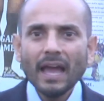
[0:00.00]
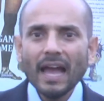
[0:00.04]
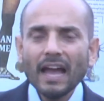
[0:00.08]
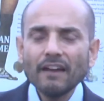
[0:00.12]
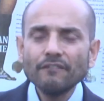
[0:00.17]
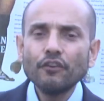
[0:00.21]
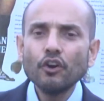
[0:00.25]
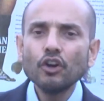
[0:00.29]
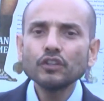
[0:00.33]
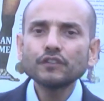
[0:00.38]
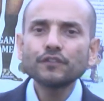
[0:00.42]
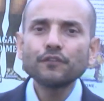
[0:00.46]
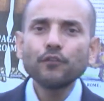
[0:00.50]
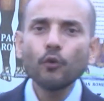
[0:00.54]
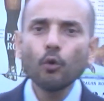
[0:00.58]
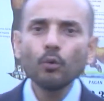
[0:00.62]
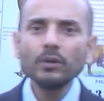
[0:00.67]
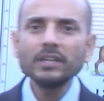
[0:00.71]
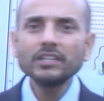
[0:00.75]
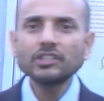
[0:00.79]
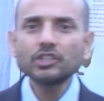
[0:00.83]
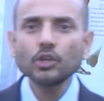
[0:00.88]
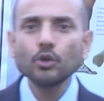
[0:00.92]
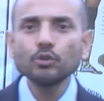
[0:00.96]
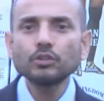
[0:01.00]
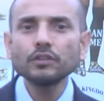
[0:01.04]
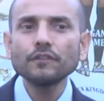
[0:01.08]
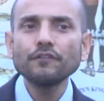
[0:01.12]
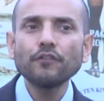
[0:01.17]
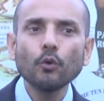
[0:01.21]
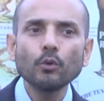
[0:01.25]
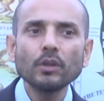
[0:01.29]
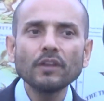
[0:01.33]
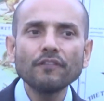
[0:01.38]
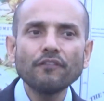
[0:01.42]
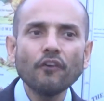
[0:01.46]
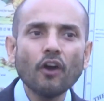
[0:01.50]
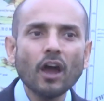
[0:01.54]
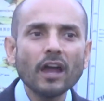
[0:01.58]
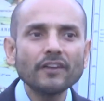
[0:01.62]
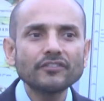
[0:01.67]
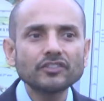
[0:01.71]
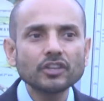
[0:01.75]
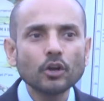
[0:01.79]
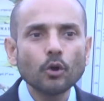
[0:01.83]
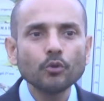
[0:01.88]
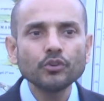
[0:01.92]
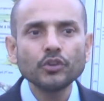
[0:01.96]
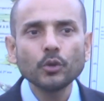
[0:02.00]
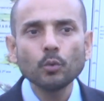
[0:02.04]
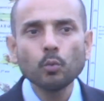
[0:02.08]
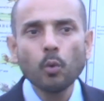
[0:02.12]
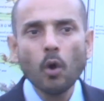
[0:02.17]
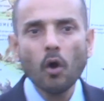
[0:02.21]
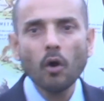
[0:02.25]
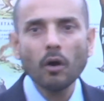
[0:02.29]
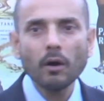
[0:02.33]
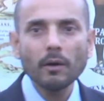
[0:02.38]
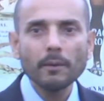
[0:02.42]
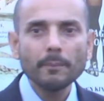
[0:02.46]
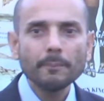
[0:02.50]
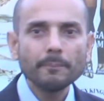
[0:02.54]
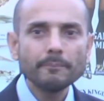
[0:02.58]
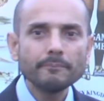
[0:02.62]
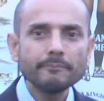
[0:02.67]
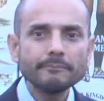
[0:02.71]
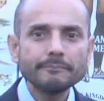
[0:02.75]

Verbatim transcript: and verse 42 to 45 tell you what?